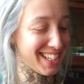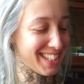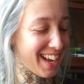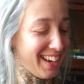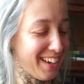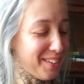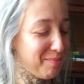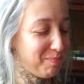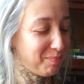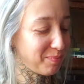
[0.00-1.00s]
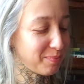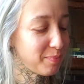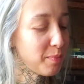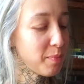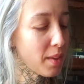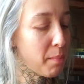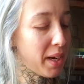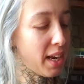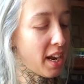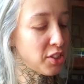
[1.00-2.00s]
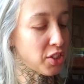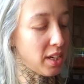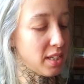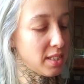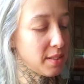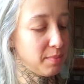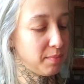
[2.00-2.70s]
exciting, but it actually is.